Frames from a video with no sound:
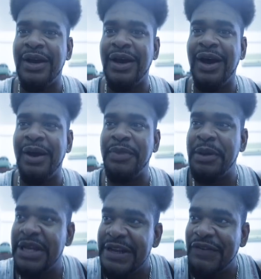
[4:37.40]
the
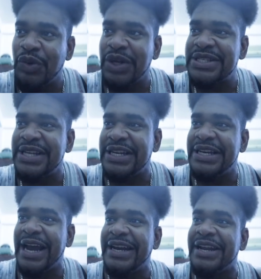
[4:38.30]
individual stated
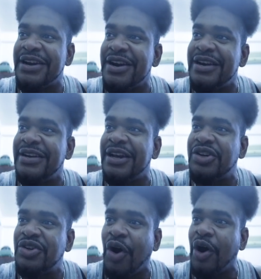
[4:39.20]
that they heard a
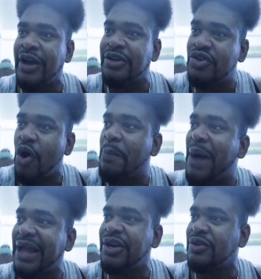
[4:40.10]
dog
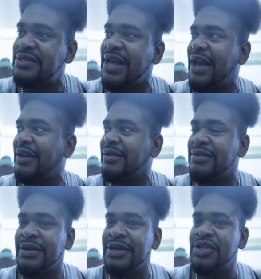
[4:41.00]
barking outside.
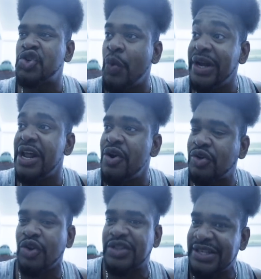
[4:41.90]
So when they
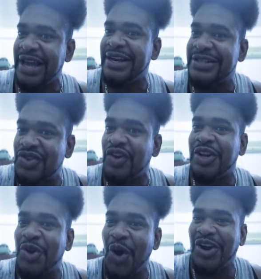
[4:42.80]
looked outside, they saw
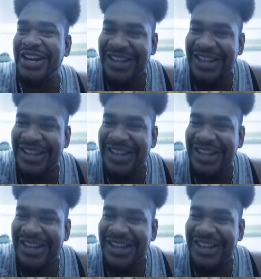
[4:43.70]
the dog.